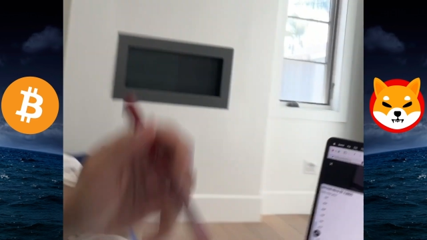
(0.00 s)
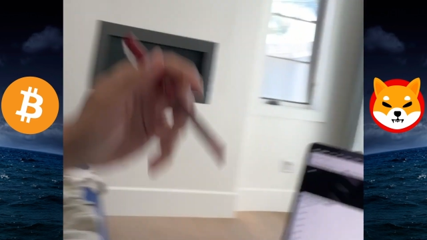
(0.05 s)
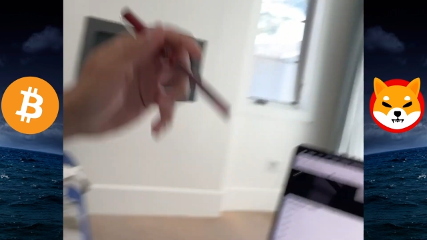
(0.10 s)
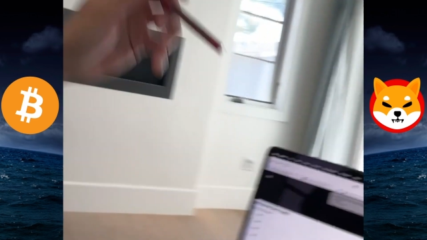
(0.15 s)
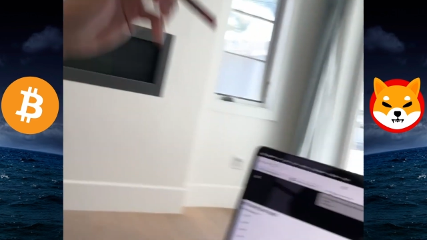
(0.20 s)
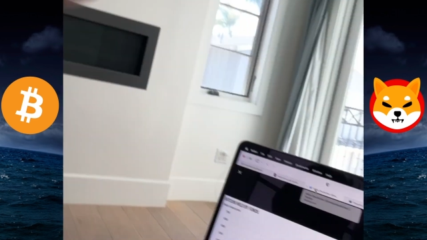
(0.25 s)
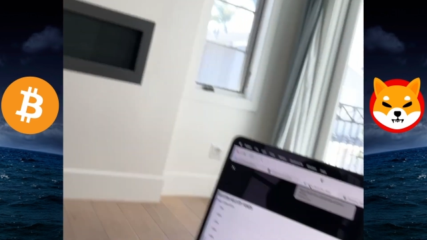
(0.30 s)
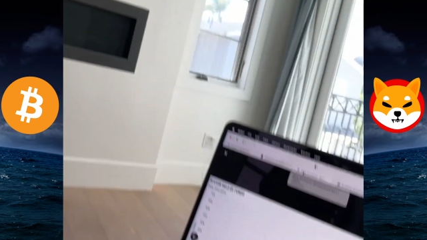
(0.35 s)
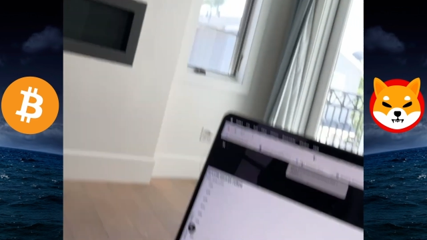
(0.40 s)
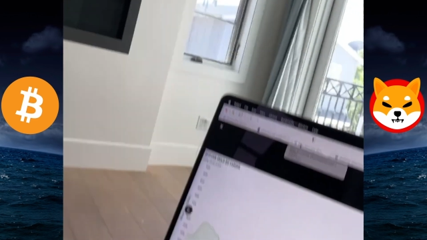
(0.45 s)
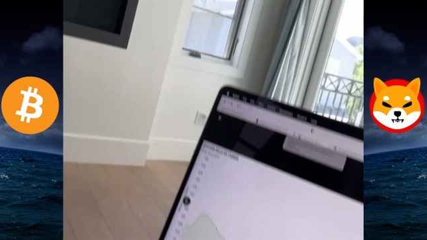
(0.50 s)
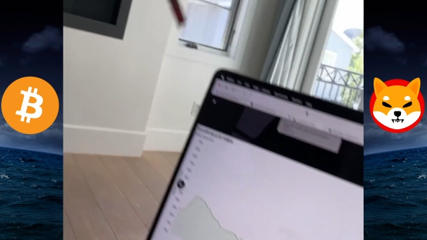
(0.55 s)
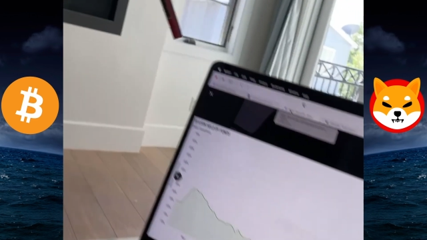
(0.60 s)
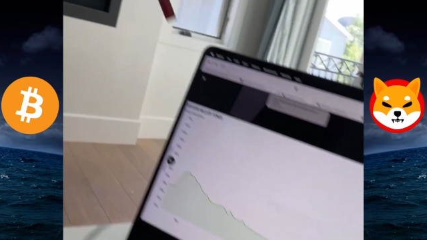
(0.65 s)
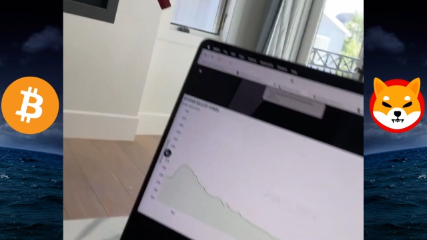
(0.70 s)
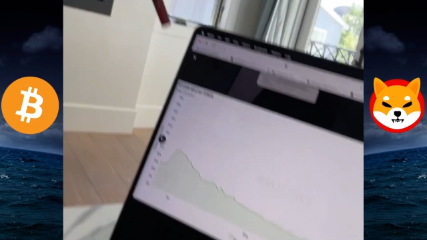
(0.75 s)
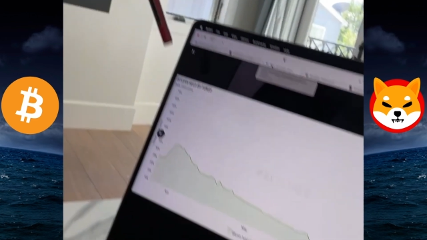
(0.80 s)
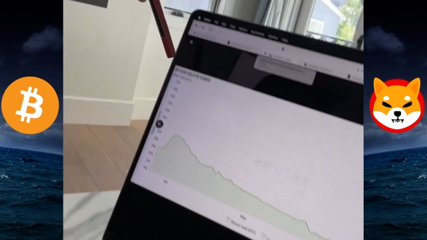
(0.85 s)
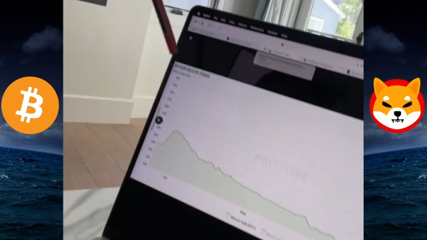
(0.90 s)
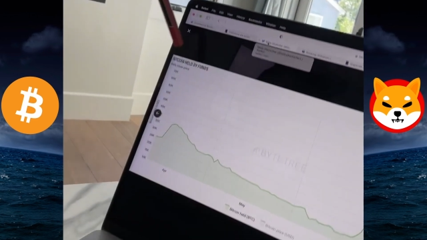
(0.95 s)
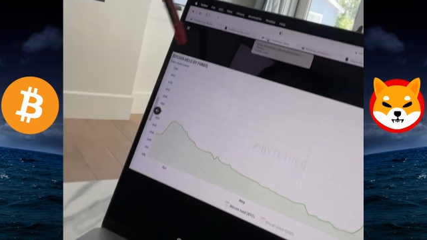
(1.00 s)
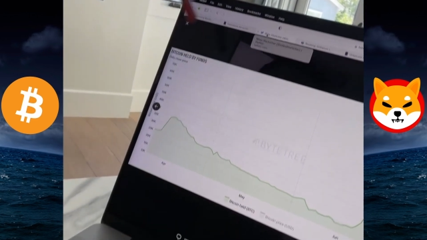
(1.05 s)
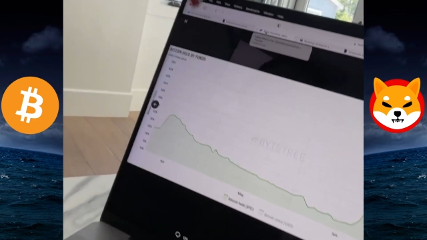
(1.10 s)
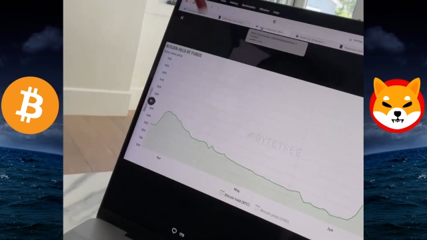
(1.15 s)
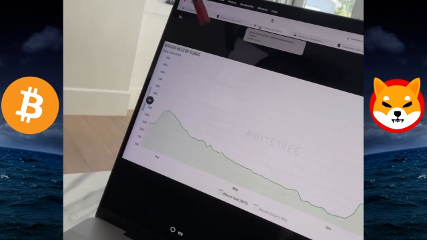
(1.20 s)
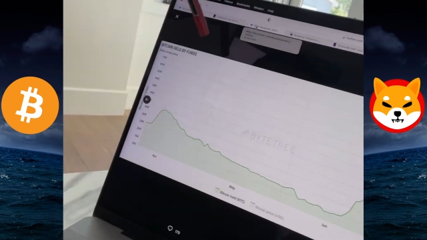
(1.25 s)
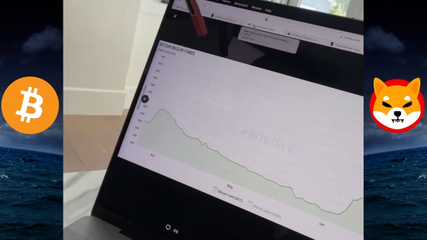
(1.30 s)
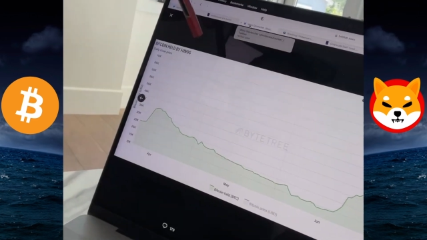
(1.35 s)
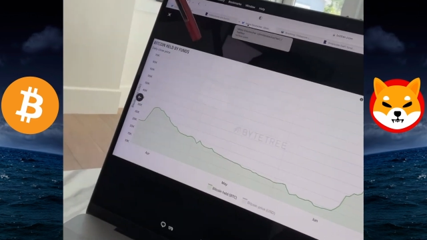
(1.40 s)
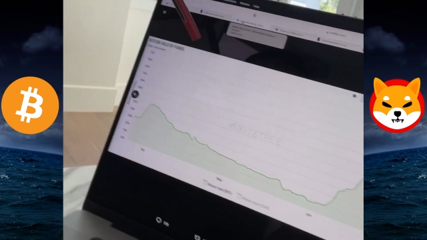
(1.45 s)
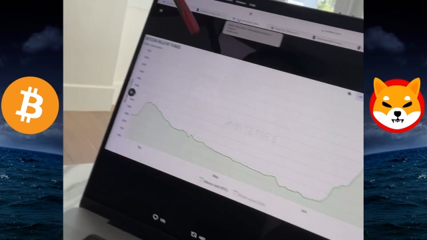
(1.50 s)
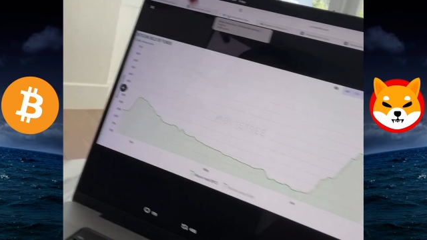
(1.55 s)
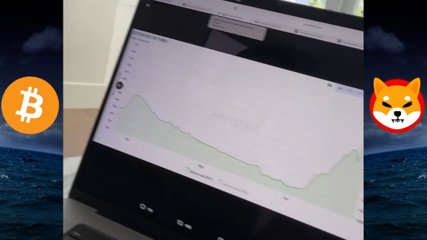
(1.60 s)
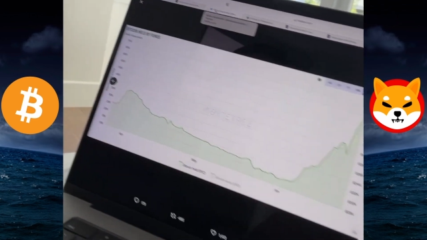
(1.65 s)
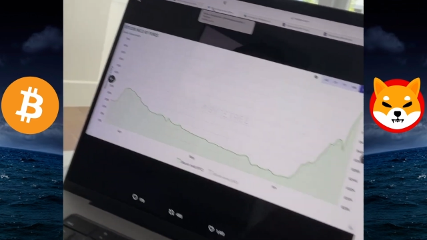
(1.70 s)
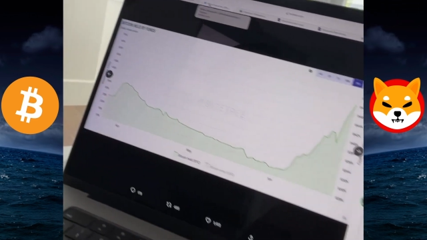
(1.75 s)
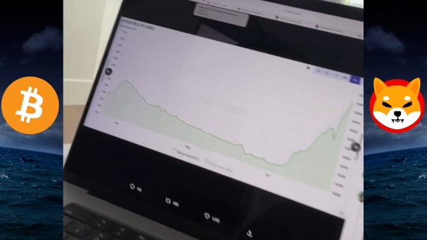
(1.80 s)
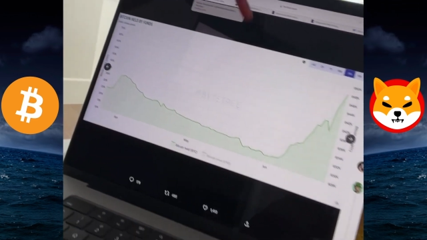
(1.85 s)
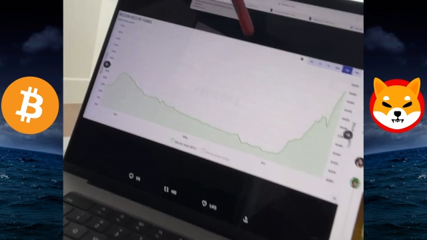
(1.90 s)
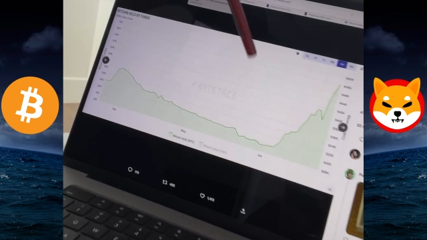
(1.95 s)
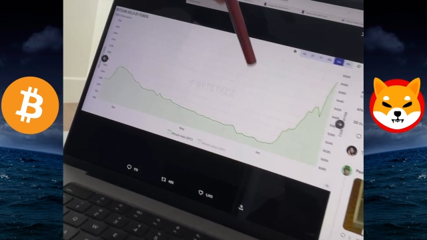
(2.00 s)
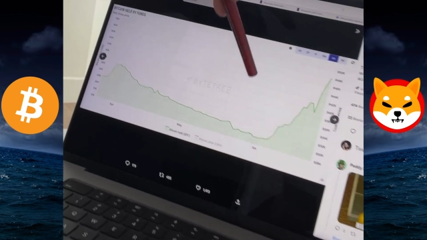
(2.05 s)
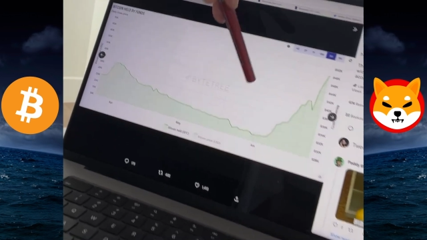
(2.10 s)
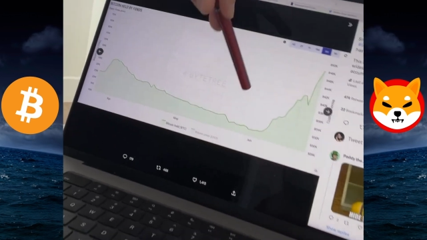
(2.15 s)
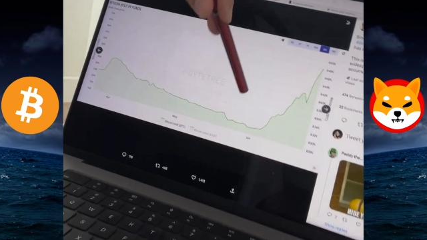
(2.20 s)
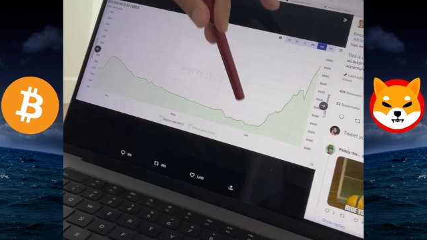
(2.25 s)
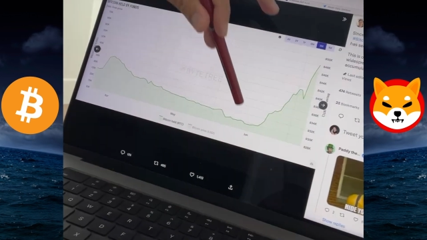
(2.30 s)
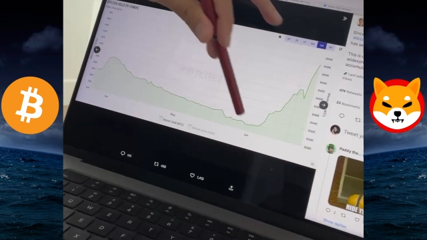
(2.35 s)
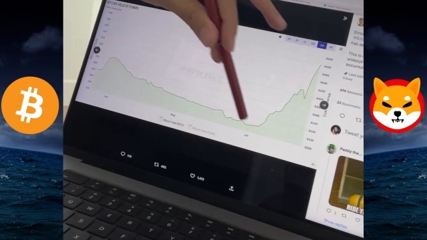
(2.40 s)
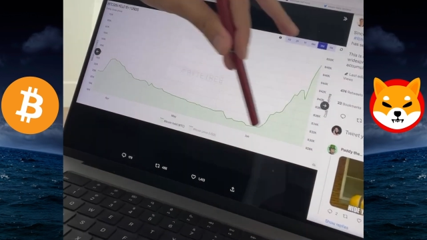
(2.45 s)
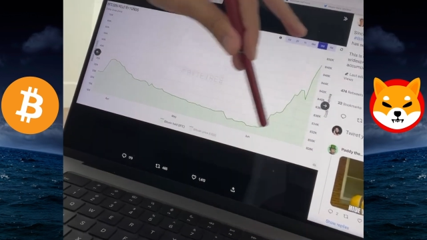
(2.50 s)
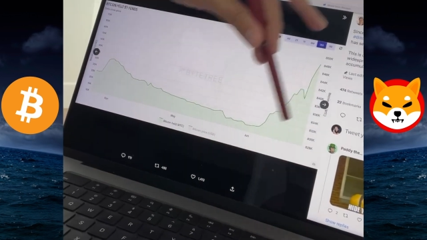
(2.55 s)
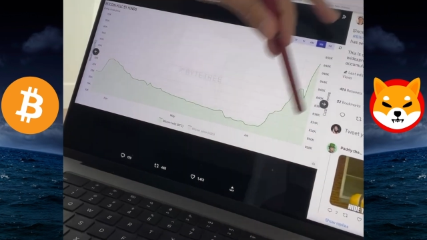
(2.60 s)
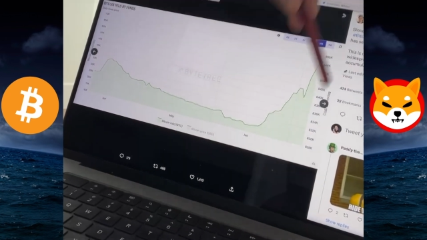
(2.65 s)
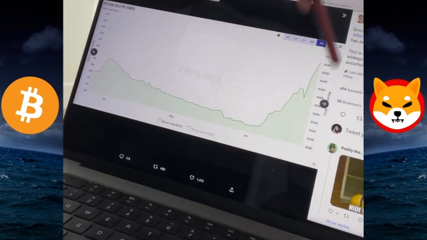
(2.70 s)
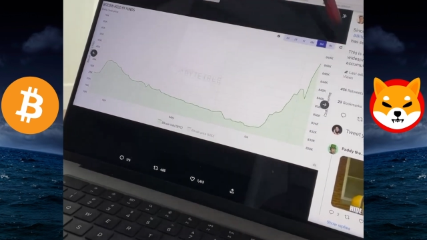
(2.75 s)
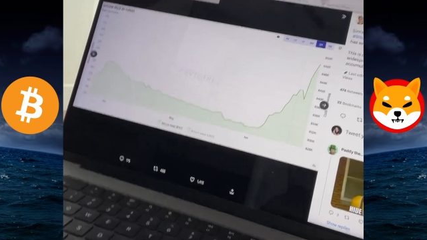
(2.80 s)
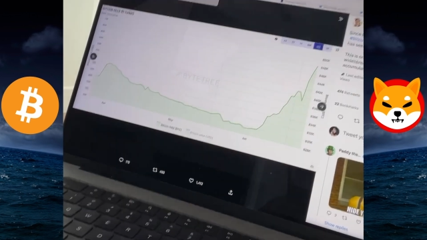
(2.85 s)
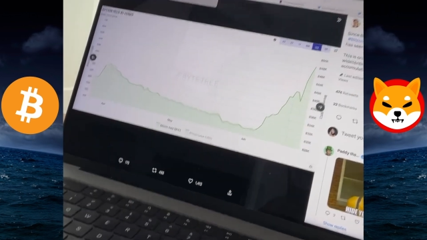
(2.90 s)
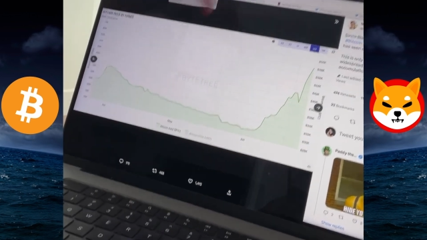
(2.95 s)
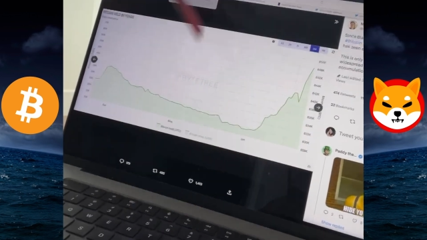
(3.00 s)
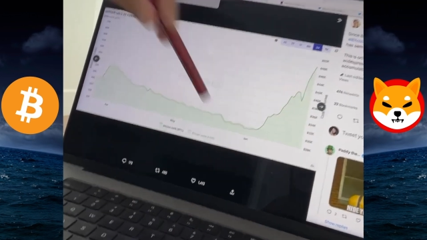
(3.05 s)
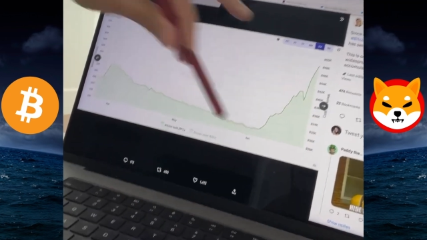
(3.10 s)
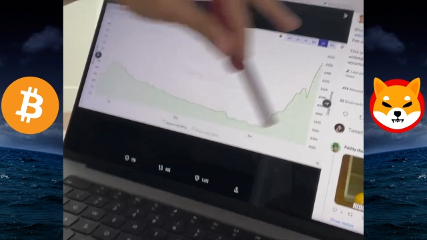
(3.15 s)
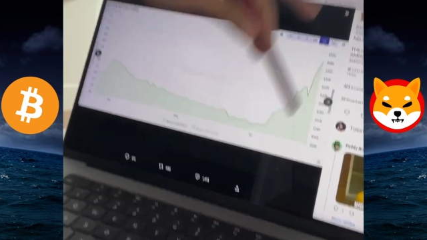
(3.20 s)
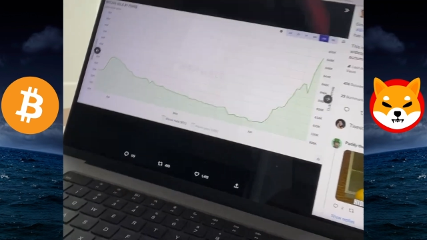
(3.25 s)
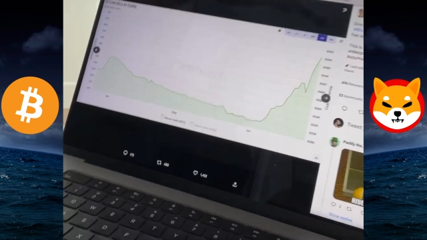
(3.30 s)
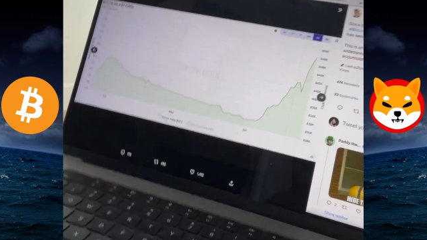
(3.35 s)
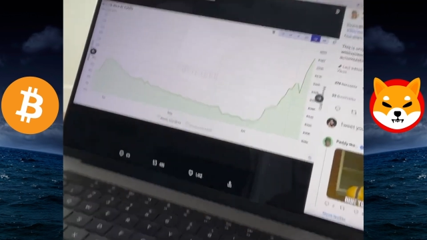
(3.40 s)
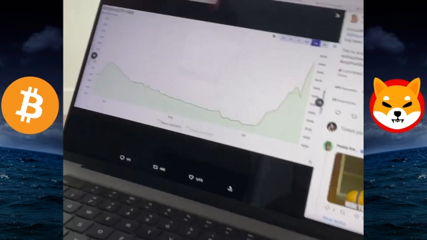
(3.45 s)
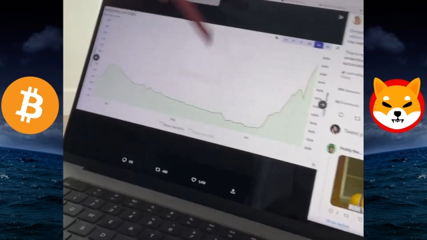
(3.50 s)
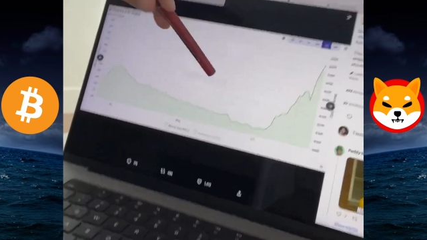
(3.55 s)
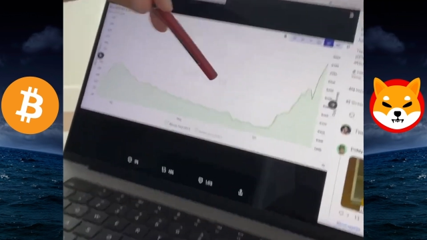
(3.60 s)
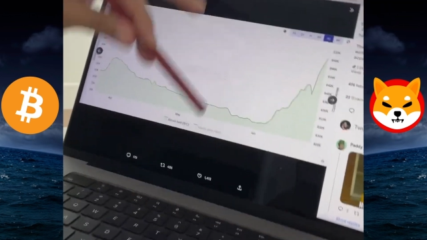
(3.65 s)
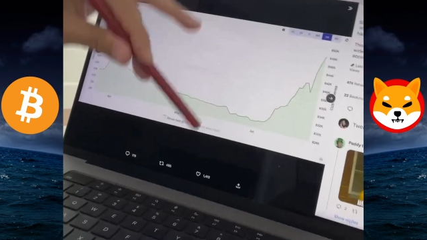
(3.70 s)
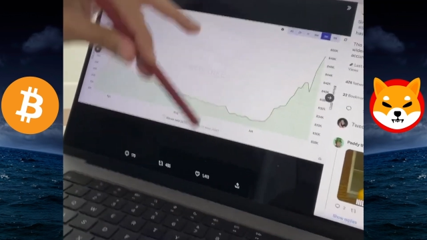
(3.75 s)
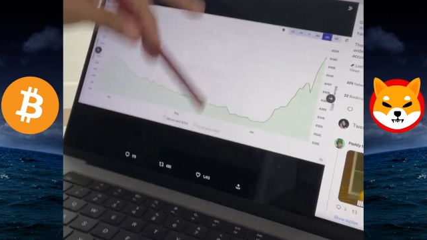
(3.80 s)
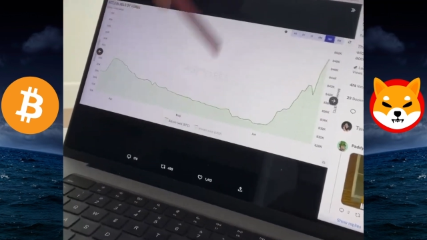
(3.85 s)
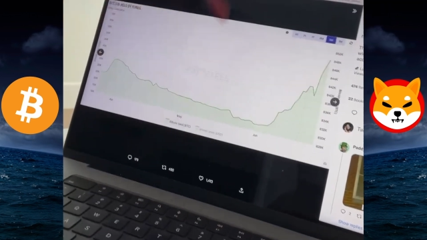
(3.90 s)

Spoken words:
Nobody's mouth can be seen.